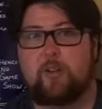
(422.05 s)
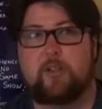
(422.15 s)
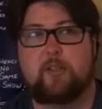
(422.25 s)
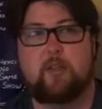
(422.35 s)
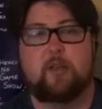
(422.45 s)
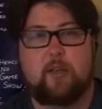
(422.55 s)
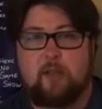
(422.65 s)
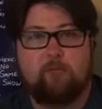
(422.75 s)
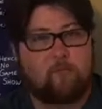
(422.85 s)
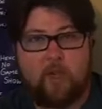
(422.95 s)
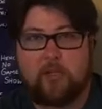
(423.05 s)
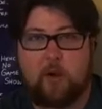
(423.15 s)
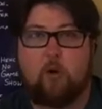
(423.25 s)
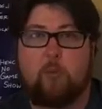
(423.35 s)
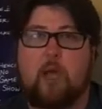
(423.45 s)
It's his
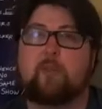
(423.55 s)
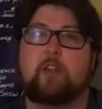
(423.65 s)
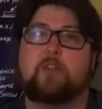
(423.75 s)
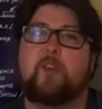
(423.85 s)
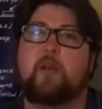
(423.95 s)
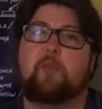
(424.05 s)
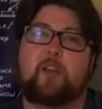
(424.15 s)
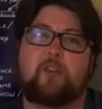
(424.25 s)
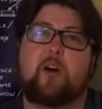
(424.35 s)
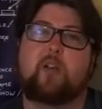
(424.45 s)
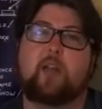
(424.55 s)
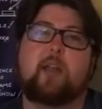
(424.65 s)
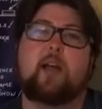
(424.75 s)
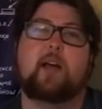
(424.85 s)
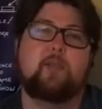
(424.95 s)
home life and his family and falling
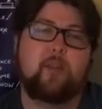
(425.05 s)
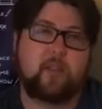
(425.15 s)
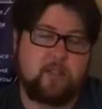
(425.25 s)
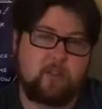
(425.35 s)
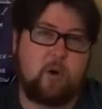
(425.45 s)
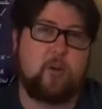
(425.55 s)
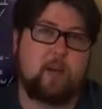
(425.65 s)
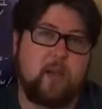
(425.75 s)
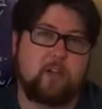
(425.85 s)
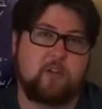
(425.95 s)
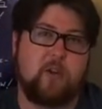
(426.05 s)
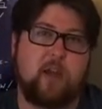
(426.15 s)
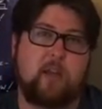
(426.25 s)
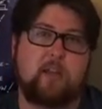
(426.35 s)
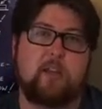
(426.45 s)
in love. It's going to basic
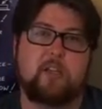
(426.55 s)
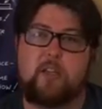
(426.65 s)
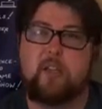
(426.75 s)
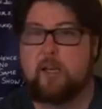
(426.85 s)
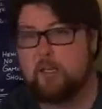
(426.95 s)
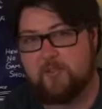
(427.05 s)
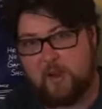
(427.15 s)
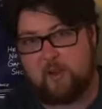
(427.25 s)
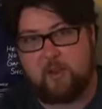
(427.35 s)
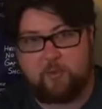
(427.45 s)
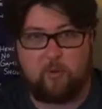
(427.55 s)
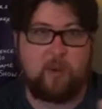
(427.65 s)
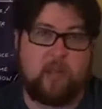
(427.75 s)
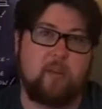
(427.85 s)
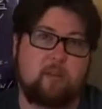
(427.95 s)
training and enlisting, and it's finally we're
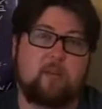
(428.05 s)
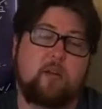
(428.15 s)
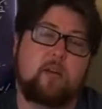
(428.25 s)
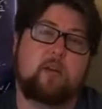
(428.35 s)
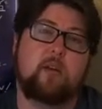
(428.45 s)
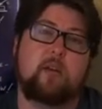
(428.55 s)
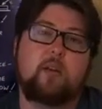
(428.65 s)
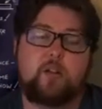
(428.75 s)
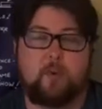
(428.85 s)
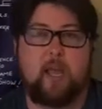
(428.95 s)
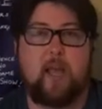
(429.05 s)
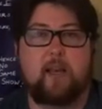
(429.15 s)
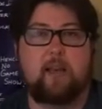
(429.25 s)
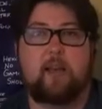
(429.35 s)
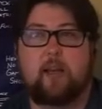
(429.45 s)
in
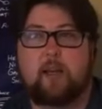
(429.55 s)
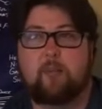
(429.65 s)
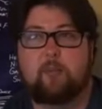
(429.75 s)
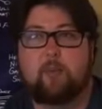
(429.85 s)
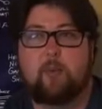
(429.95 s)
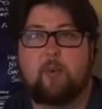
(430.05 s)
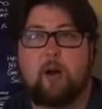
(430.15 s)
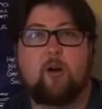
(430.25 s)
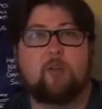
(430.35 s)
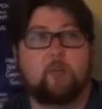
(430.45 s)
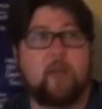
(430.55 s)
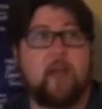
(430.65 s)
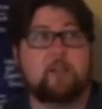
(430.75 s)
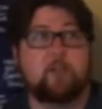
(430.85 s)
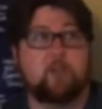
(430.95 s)
Japan. All 3
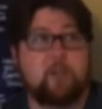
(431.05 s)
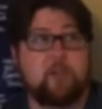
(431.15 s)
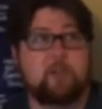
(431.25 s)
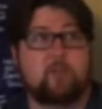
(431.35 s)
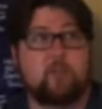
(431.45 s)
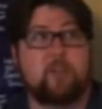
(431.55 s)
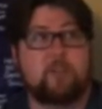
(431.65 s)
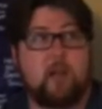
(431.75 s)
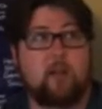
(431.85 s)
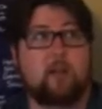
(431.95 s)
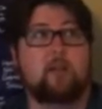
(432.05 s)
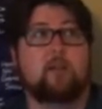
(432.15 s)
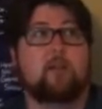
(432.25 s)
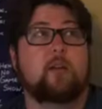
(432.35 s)
acts are really solid.